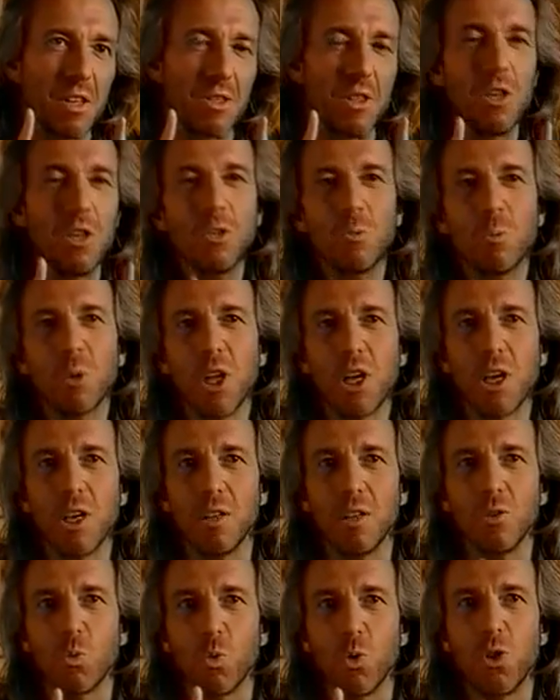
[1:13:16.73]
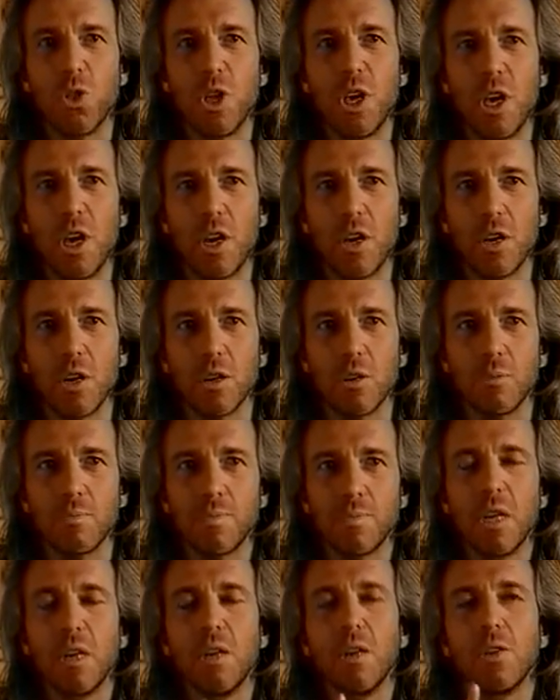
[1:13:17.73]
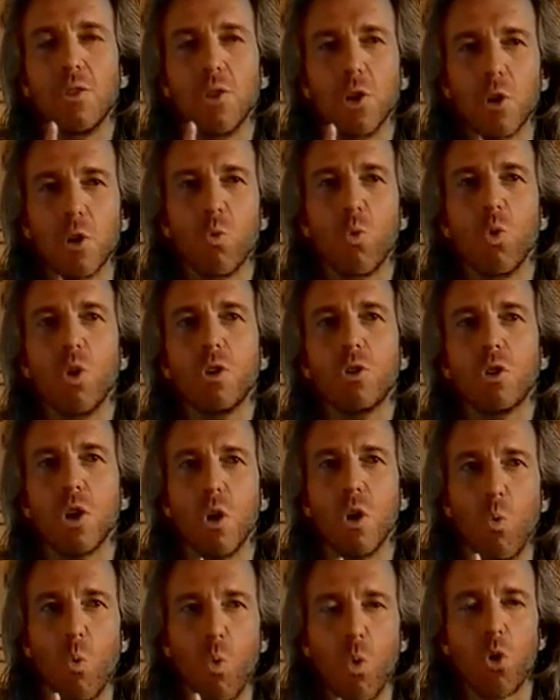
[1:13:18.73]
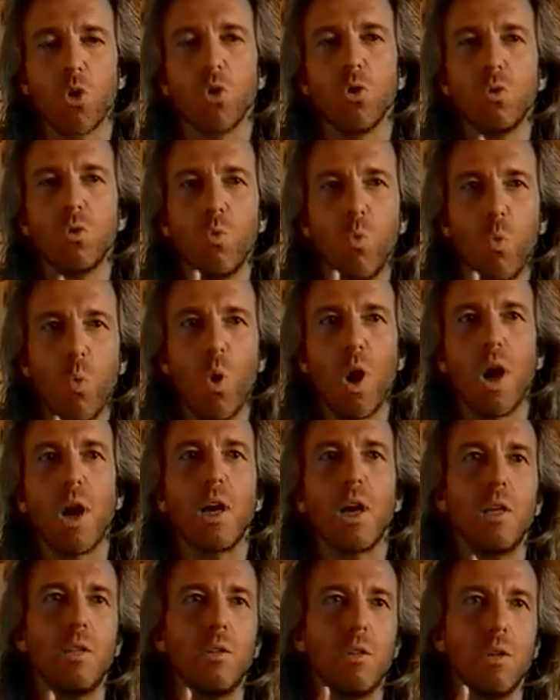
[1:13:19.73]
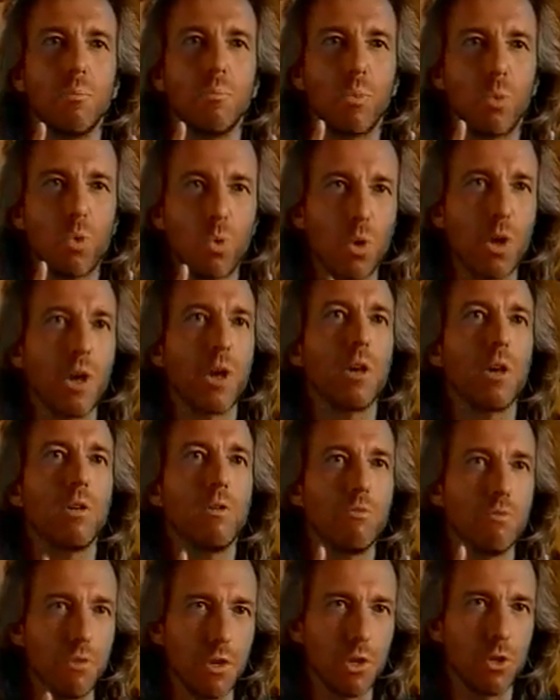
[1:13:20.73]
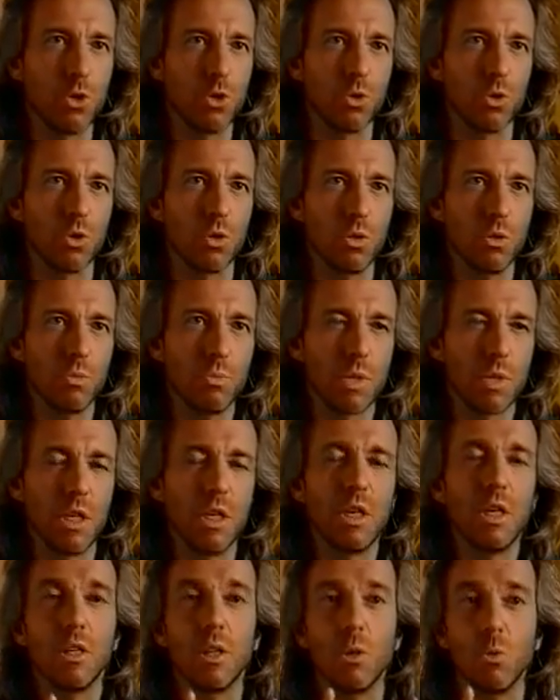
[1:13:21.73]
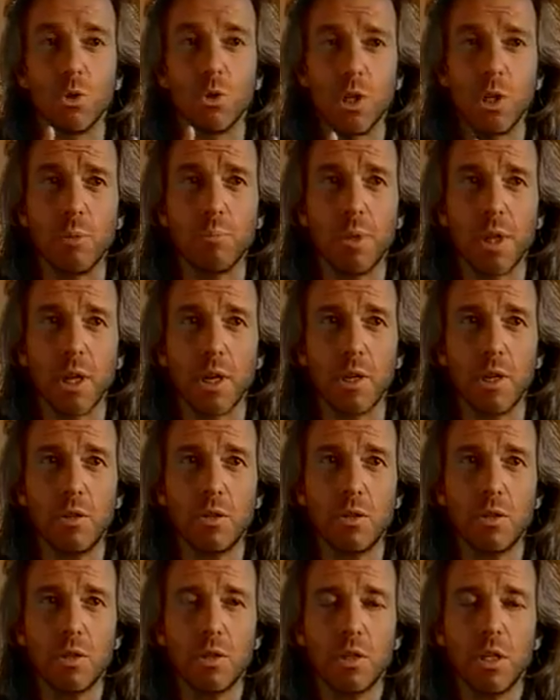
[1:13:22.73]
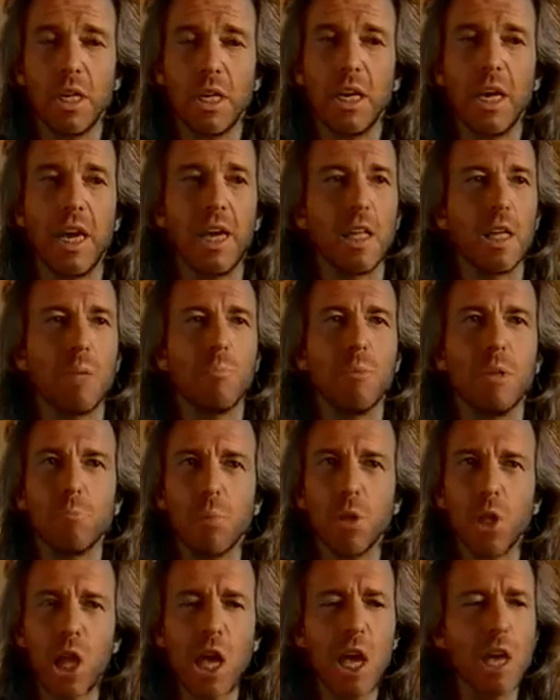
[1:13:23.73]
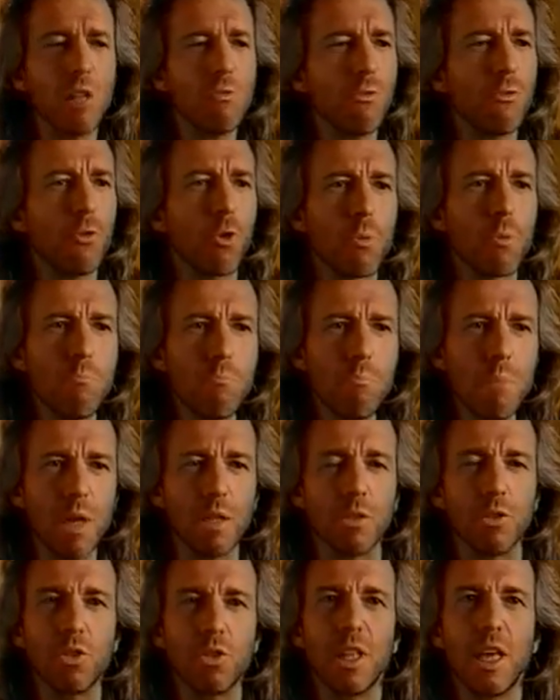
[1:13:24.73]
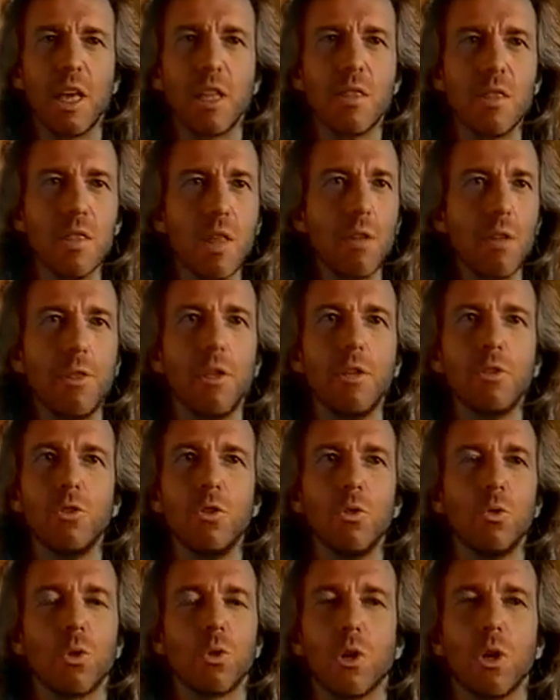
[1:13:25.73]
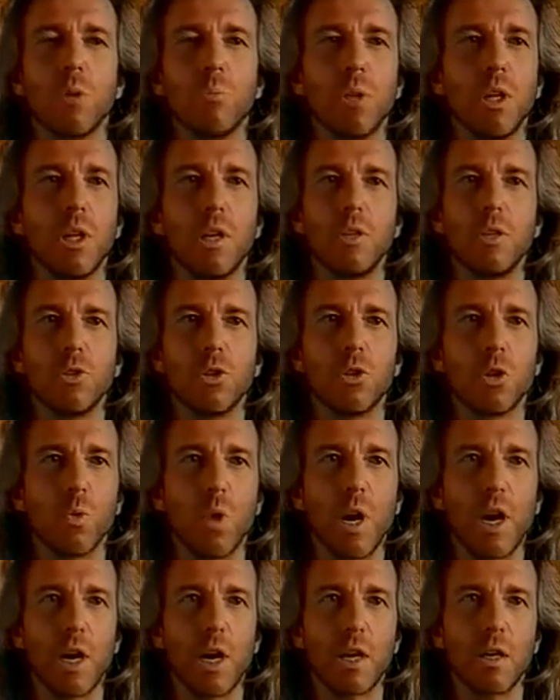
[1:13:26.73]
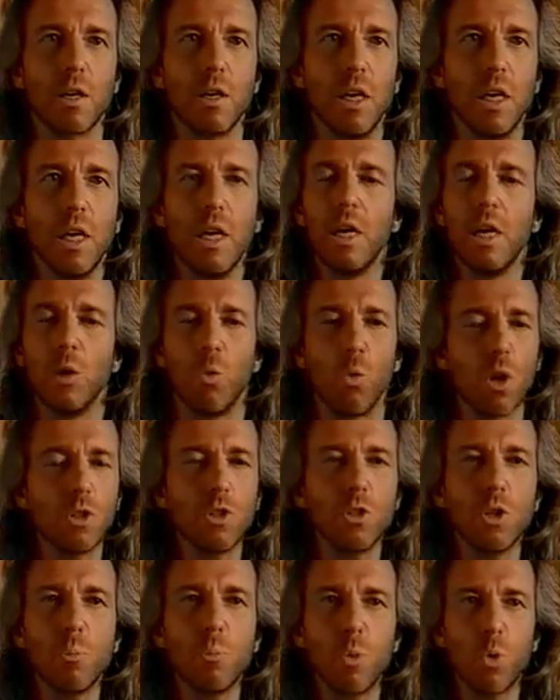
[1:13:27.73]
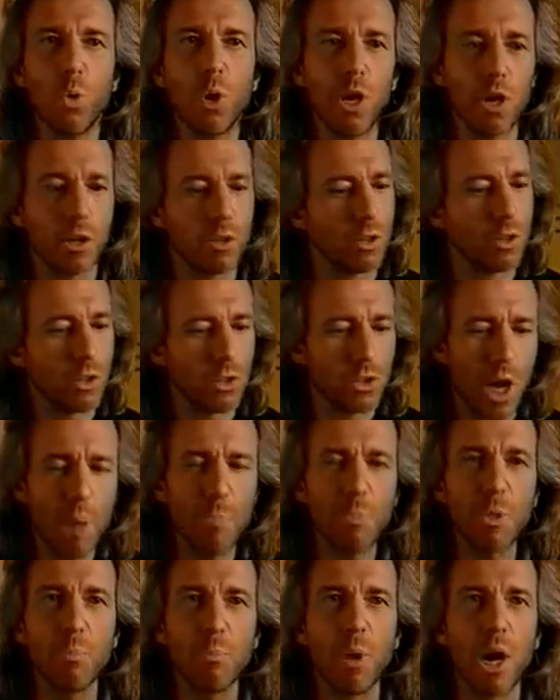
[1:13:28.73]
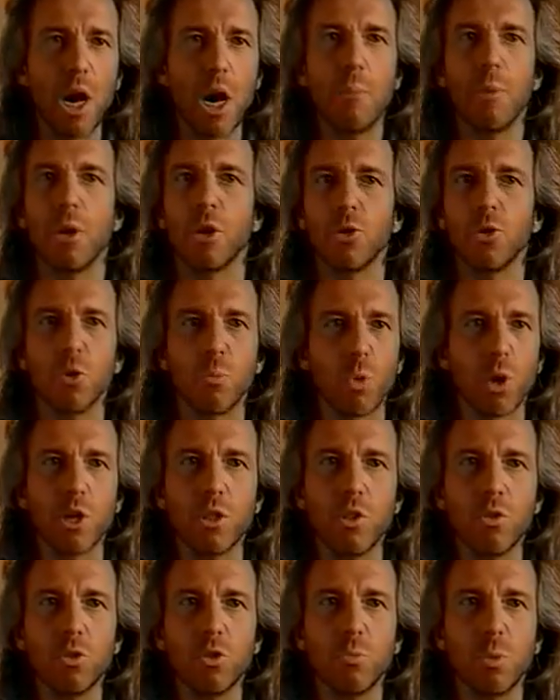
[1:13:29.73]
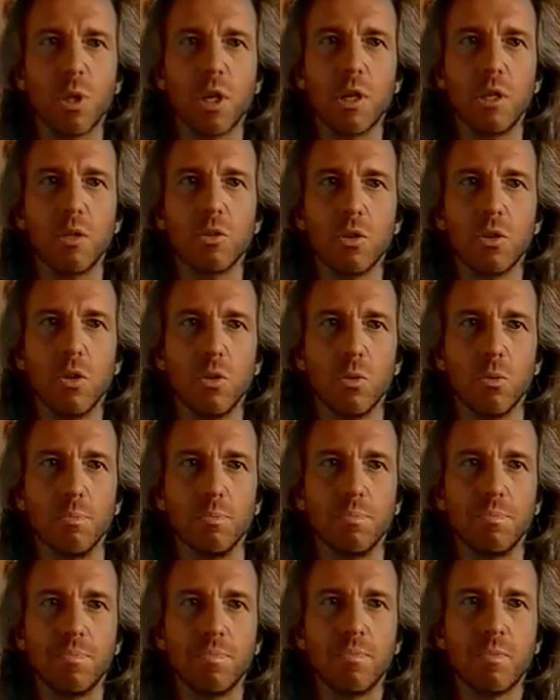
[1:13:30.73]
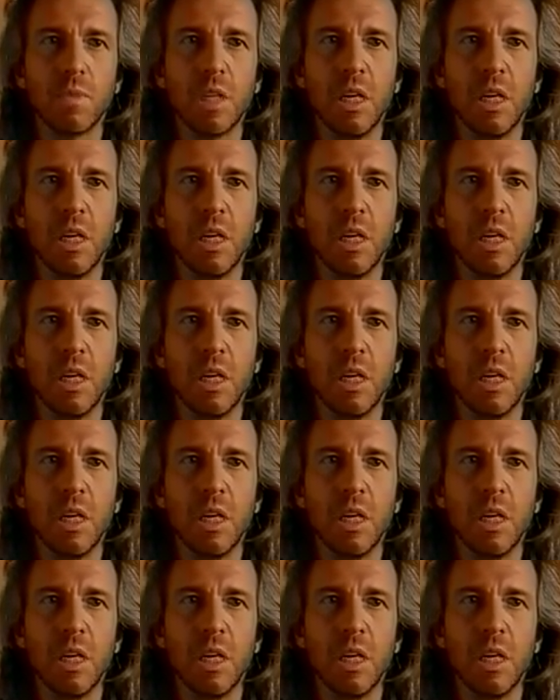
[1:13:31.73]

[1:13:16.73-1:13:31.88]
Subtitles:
that these planes were in the air, there was a worldwide prayer vigil that was in place. It had been planned for months. It had nothing to do with our planes in Iraq. It wasn't a prayer to stop the bombing or to bring those planes home.